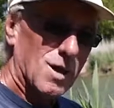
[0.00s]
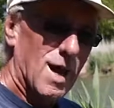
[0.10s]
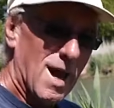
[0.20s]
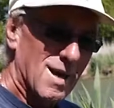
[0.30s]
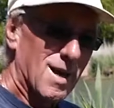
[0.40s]

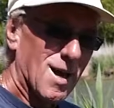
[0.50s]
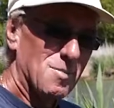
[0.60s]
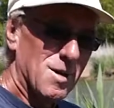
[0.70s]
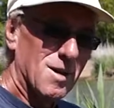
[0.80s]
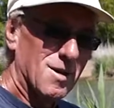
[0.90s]
can get them
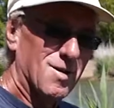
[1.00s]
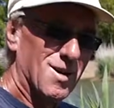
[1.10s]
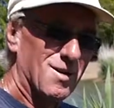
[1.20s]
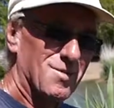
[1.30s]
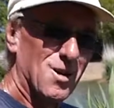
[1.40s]
in if
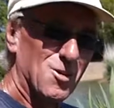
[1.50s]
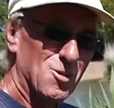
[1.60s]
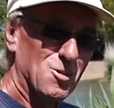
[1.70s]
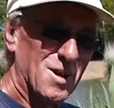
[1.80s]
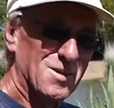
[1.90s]
I'd
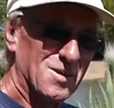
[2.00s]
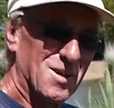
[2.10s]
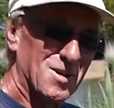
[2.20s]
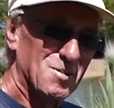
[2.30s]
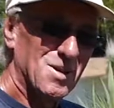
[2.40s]
hook one
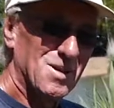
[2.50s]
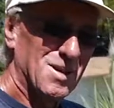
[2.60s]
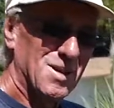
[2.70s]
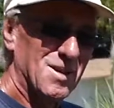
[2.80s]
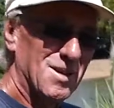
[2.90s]
today, but
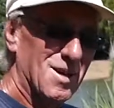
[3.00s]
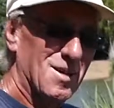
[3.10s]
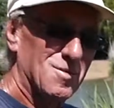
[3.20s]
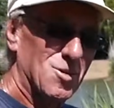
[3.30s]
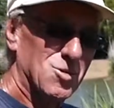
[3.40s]

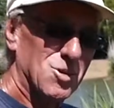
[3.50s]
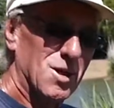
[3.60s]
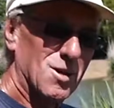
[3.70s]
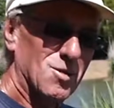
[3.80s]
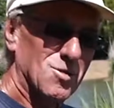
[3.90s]
unfortunately
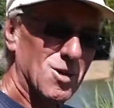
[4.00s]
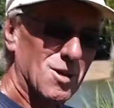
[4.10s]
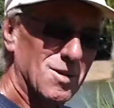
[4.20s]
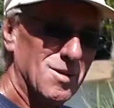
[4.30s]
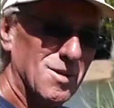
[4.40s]
they're not
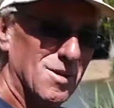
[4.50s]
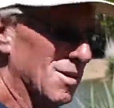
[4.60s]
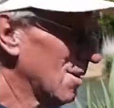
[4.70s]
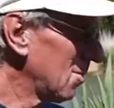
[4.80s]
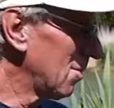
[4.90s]
showing.
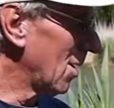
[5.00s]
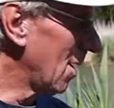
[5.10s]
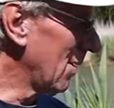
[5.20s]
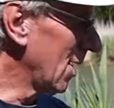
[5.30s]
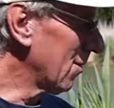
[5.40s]
But
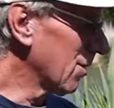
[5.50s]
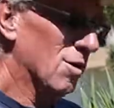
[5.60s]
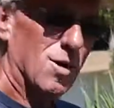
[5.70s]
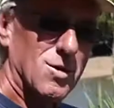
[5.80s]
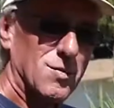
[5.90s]
I've had a few
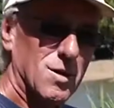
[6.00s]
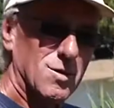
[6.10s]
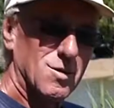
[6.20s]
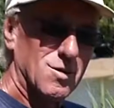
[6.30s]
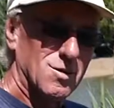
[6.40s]
nice fish,
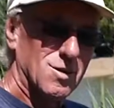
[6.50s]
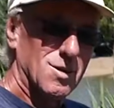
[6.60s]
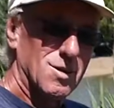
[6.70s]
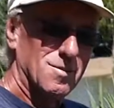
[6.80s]
as you see.